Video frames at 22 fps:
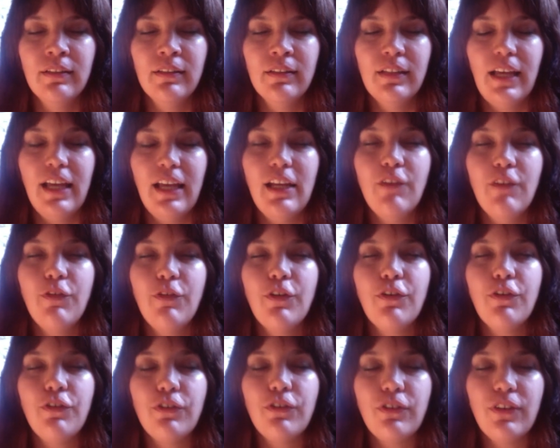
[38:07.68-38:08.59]
And if you
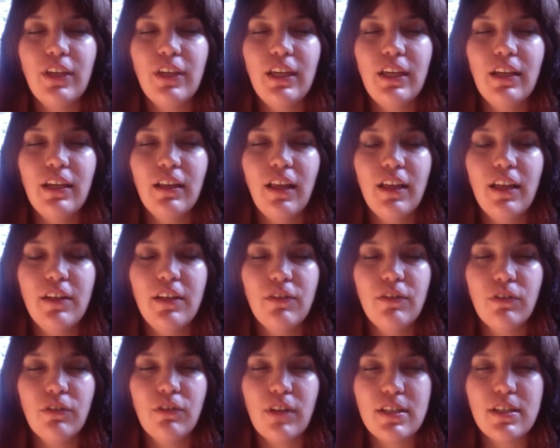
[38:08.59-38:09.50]
feel any
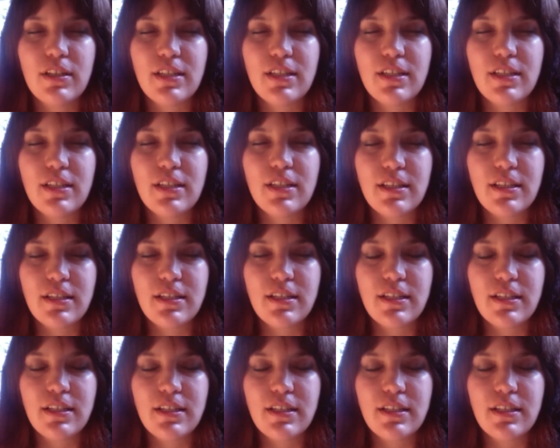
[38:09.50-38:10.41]

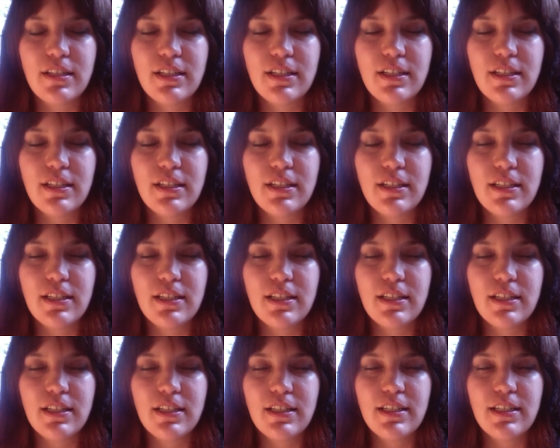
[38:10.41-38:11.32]
resistance
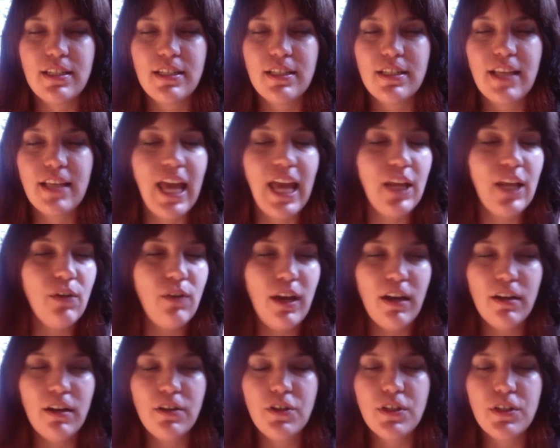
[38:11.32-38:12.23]

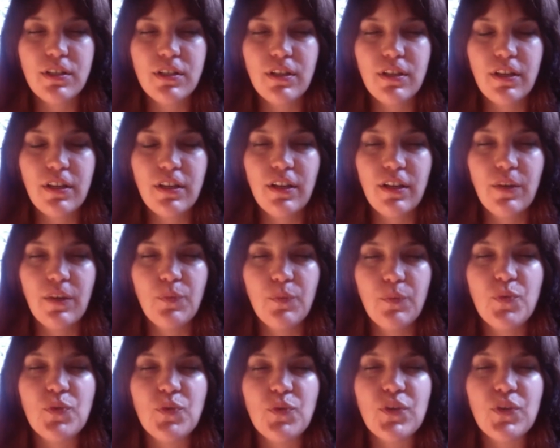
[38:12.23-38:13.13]
anywhere, just
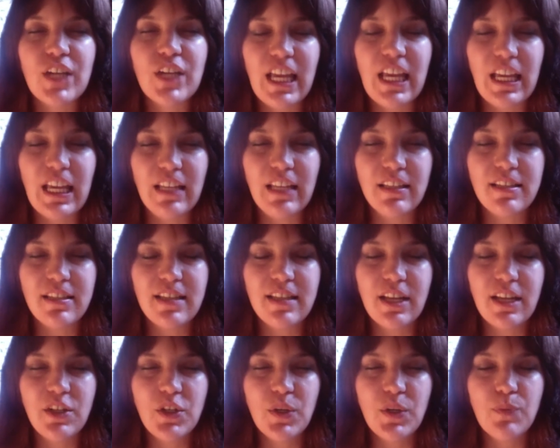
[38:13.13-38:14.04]
breathe,
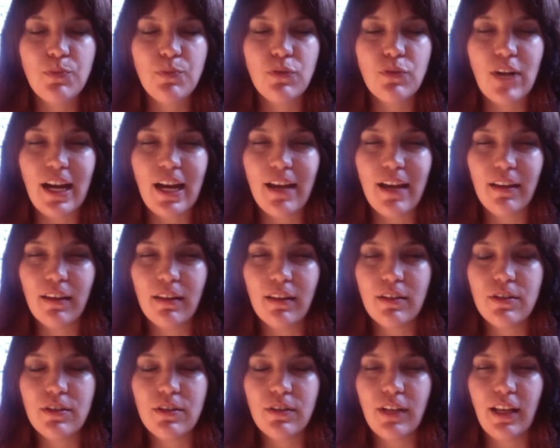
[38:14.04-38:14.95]
send your
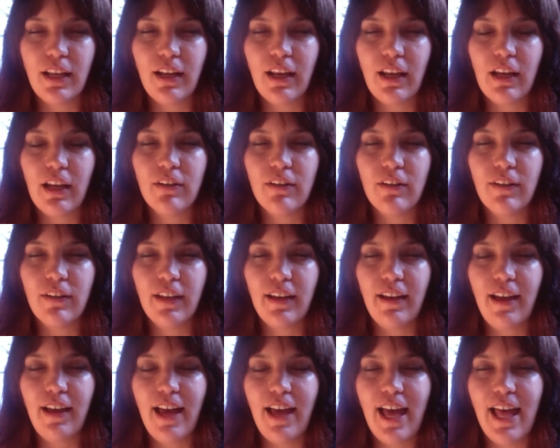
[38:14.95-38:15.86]
breath to that
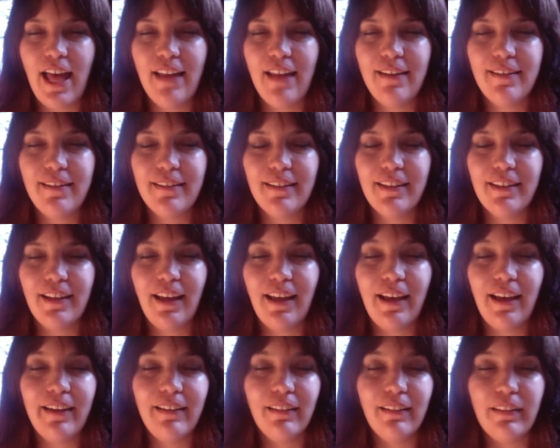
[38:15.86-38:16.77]
area and and
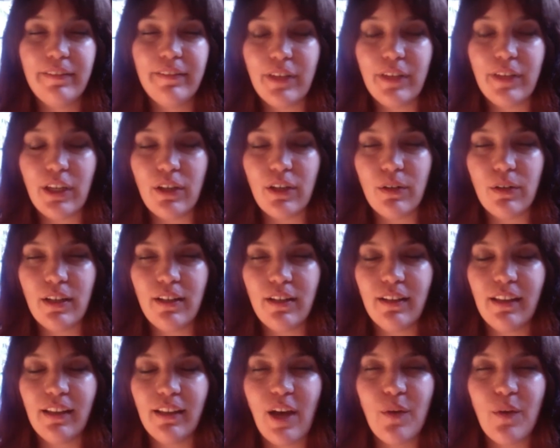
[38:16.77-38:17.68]
I love you and
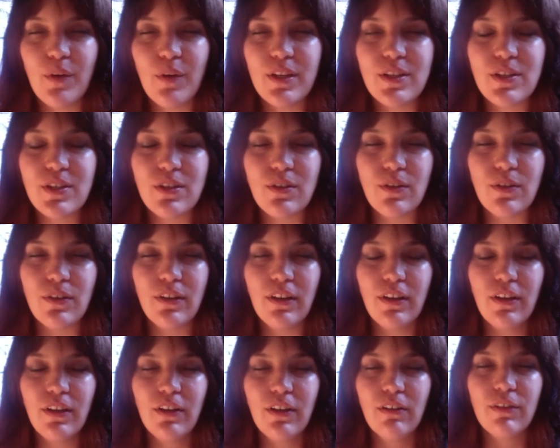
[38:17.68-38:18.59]
allow it to
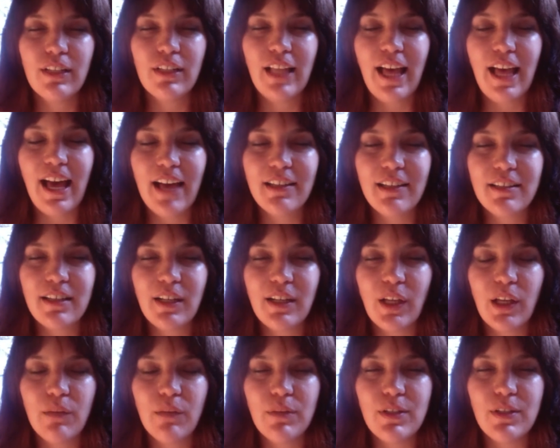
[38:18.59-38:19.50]
relax and come
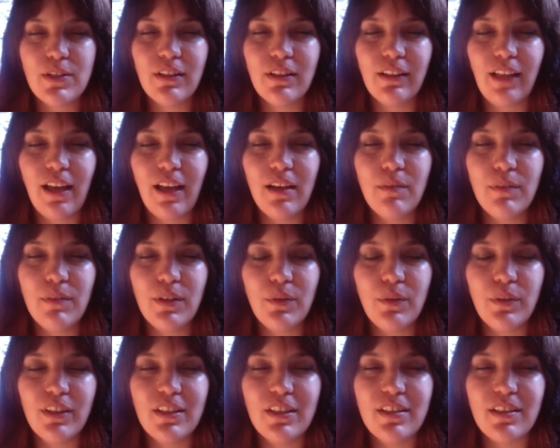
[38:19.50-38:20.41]
into alignment with this
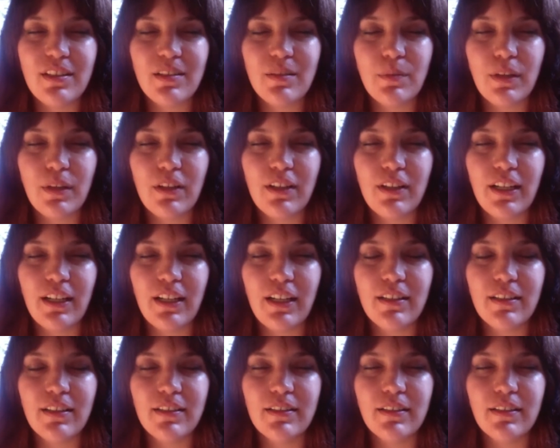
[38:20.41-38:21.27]
experience.